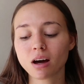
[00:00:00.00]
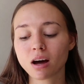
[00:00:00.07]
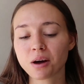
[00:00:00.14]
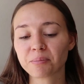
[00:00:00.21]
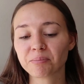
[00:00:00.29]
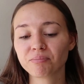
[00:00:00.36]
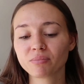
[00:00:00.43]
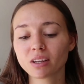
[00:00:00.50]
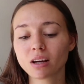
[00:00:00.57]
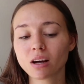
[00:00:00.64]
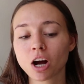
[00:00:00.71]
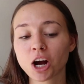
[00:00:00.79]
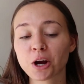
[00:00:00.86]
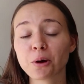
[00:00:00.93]

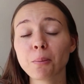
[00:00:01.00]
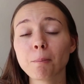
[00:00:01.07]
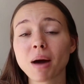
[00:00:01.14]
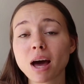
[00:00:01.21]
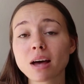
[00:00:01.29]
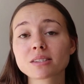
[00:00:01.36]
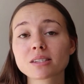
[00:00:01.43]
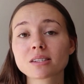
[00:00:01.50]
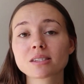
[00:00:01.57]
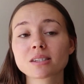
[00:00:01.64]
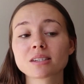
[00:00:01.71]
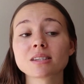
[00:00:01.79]
are masks,